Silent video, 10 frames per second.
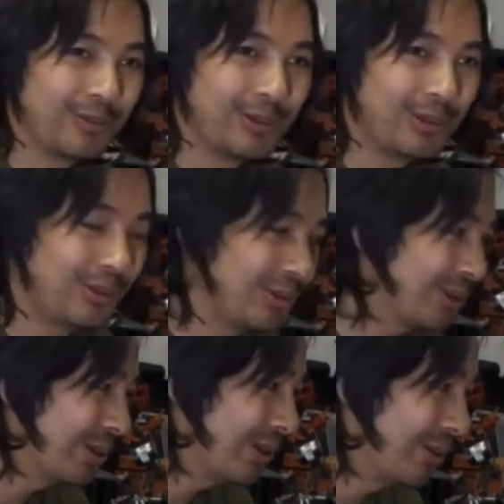if you
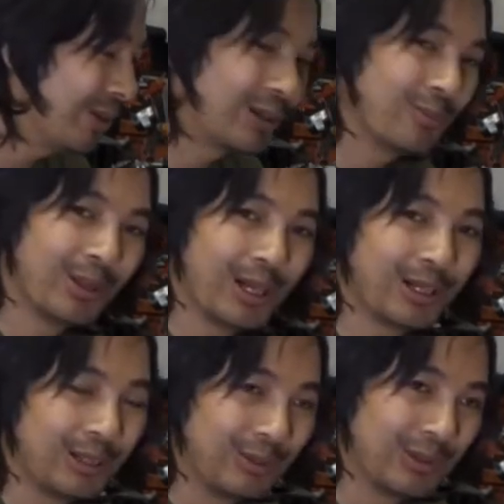used a, a water
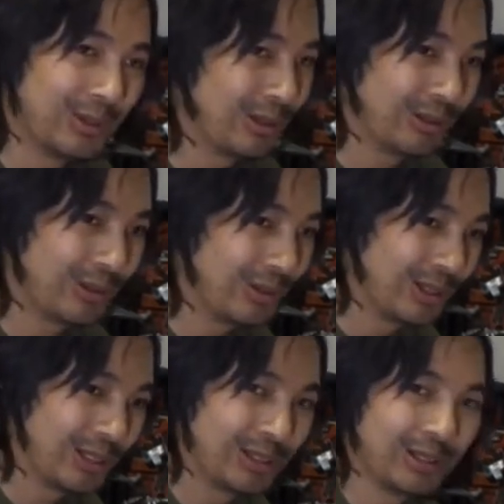block, you would still use
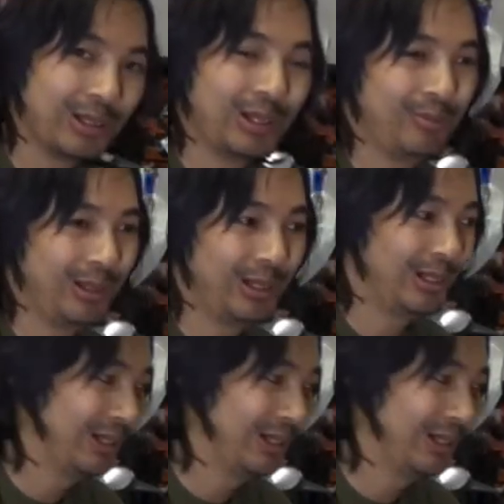the heatsink compound